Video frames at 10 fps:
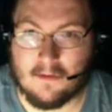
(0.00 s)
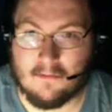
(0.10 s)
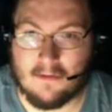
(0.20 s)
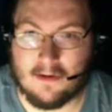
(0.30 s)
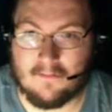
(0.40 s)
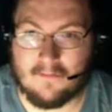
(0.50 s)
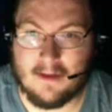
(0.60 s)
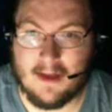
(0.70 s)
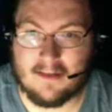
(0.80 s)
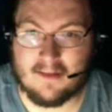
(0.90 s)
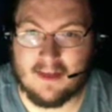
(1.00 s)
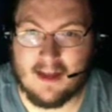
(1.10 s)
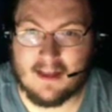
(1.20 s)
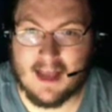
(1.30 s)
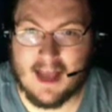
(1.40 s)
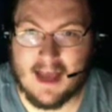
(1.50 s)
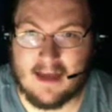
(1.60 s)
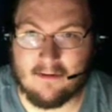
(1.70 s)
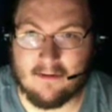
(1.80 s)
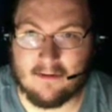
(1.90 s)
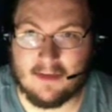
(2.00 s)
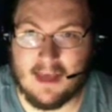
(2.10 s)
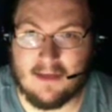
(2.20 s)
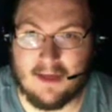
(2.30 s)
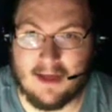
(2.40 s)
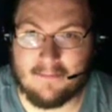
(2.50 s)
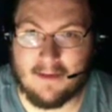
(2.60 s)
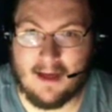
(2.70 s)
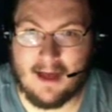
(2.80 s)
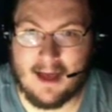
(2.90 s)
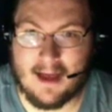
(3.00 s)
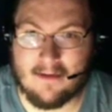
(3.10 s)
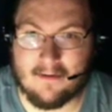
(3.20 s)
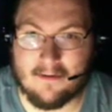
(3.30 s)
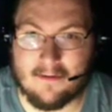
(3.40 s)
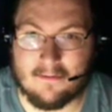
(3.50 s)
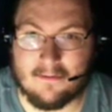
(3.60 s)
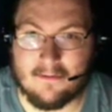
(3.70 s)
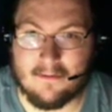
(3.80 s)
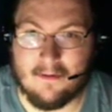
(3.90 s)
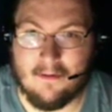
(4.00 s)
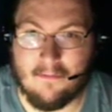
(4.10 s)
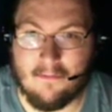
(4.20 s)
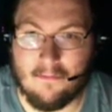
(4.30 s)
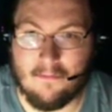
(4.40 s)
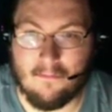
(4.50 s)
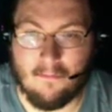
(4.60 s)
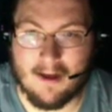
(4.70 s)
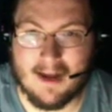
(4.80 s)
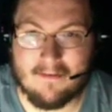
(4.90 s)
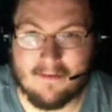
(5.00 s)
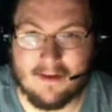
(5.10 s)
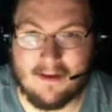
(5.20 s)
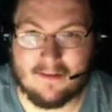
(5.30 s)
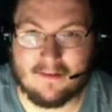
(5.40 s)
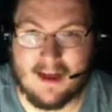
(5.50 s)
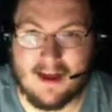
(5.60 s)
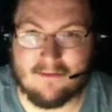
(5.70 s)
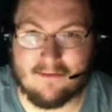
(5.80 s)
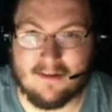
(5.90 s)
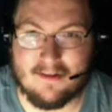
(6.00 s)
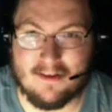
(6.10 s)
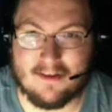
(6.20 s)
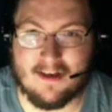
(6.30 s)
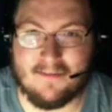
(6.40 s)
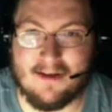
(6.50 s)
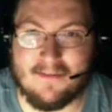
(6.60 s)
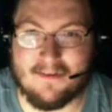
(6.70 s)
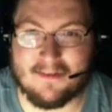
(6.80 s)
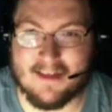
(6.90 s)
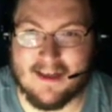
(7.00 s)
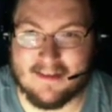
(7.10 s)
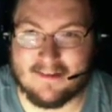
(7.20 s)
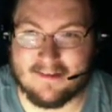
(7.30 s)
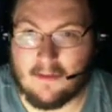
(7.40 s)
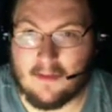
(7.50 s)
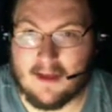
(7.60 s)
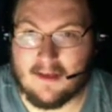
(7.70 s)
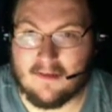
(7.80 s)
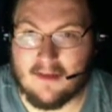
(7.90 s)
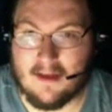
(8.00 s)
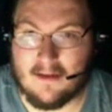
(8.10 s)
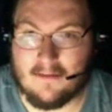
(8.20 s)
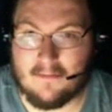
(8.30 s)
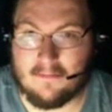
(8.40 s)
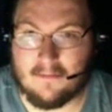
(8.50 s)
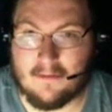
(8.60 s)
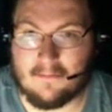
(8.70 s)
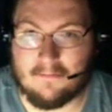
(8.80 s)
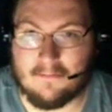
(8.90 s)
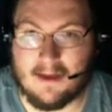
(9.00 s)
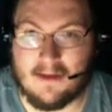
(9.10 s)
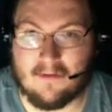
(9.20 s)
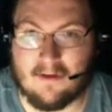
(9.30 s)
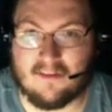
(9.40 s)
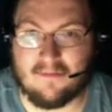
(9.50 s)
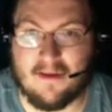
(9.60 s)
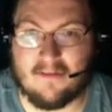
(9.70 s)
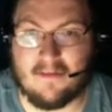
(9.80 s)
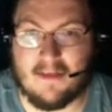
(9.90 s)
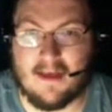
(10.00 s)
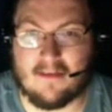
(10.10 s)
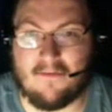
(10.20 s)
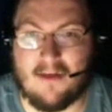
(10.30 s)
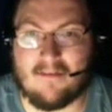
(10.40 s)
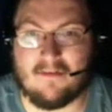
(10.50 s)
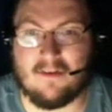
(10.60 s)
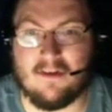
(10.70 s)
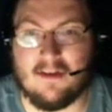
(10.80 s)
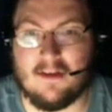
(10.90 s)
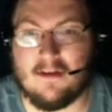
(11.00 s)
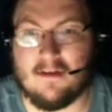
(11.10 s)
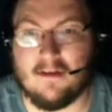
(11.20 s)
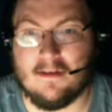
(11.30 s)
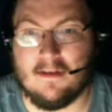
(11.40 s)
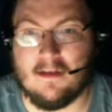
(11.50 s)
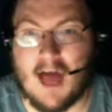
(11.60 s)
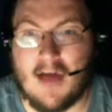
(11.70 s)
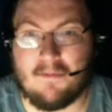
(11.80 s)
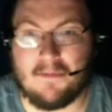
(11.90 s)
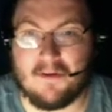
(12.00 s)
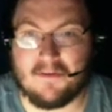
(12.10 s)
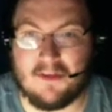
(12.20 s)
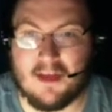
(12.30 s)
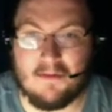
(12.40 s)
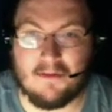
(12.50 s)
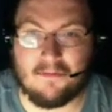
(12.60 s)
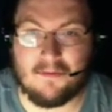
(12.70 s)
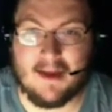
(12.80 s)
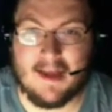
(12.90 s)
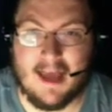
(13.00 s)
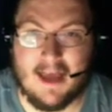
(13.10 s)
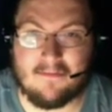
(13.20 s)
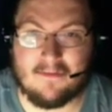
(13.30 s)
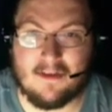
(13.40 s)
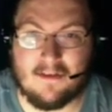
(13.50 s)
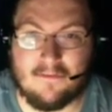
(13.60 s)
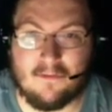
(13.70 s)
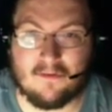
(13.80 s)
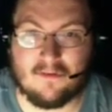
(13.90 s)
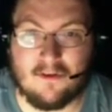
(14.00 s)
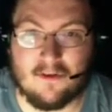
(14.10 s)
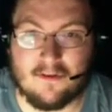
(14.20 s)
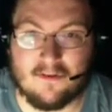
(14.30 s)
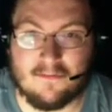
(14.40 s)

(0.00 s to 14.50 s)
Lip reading: what if the next KitKat or Key Lime Pie or whatever else Android's going to come up with next. Like I said, my overall experience with the S5 is good. I would personally give it 3.5 to 4 stars.